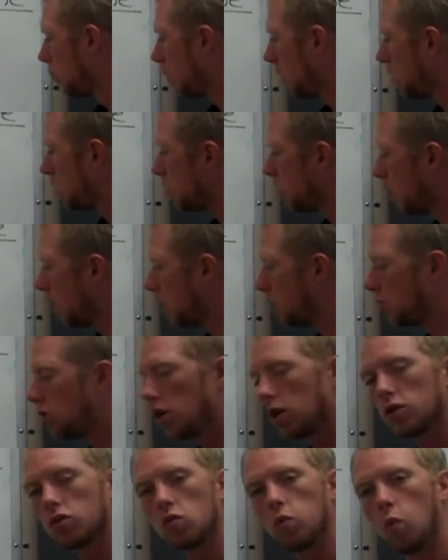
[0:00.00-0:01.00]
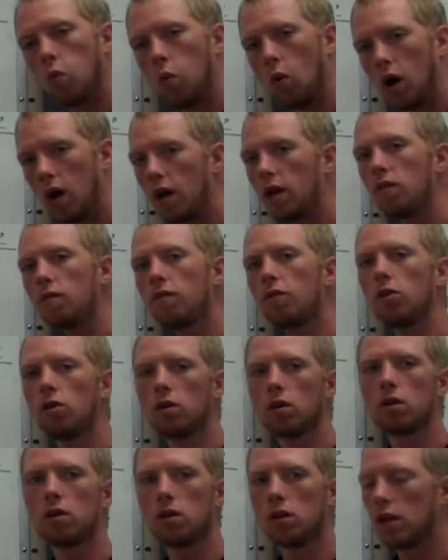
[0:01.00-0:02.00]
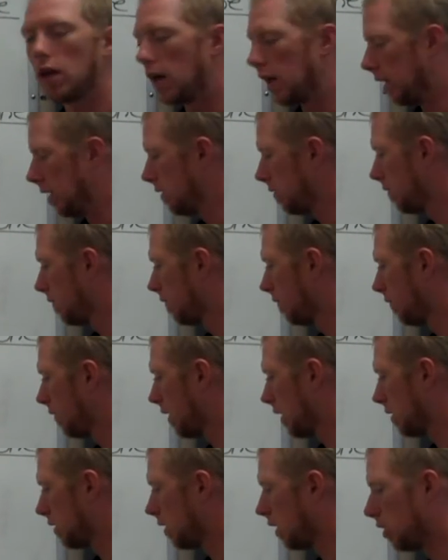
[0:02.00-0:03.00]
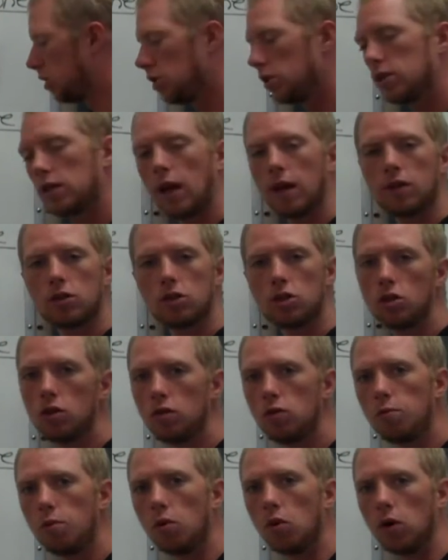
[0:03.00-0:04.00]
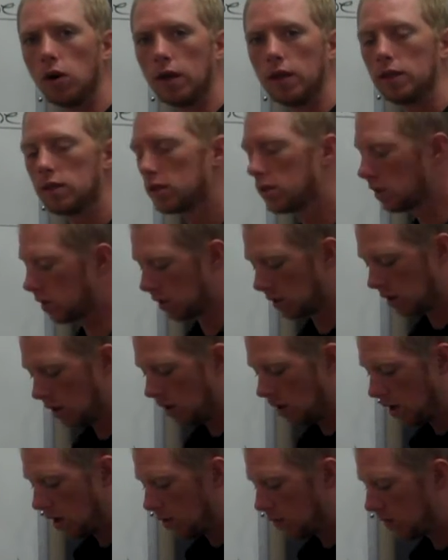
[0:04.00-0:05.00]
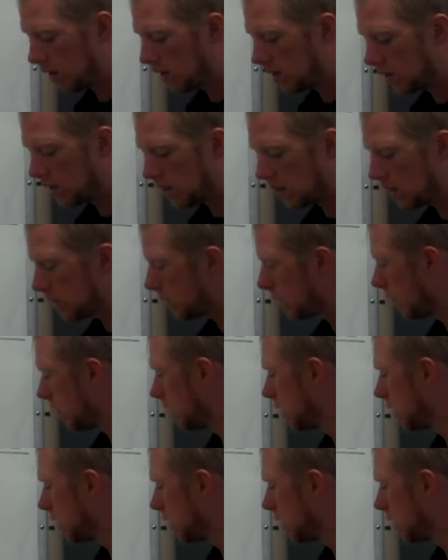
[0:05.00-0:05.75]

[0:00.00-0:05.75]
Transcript: But just one vertical line that touches at 2 points means this